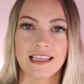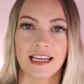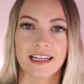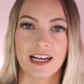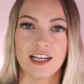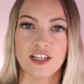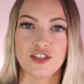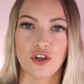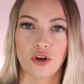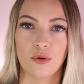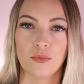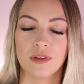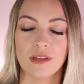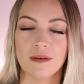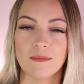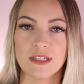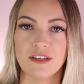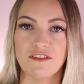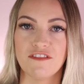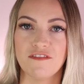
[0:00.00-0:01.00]
Like I don't want
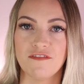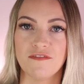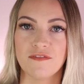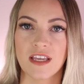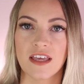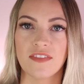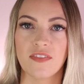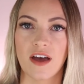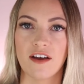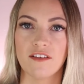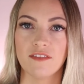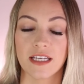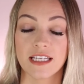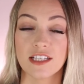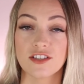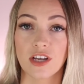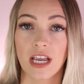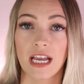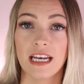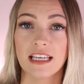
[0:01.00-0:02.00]
them to get that, like
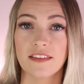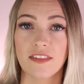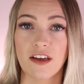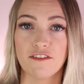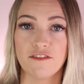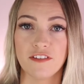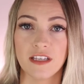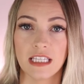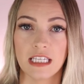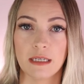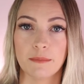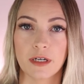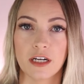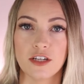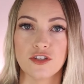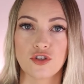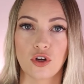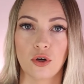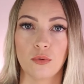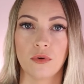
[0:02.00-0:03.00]
it's okay to get that feeling, but
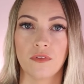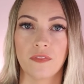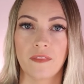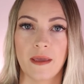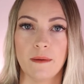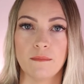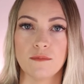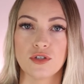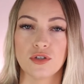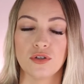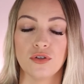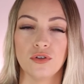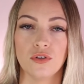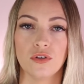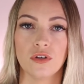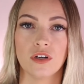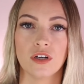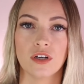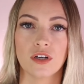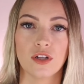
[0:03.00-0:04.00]
I don't want them
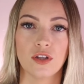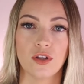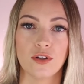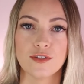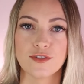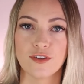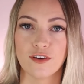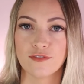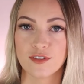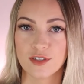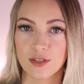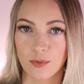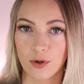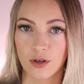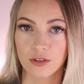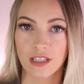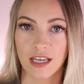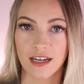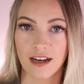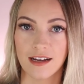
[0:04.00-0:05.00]
to close off to the
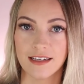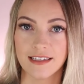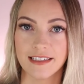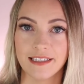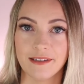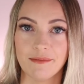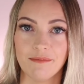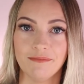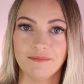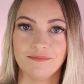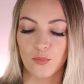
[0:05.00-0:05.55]
world like I did.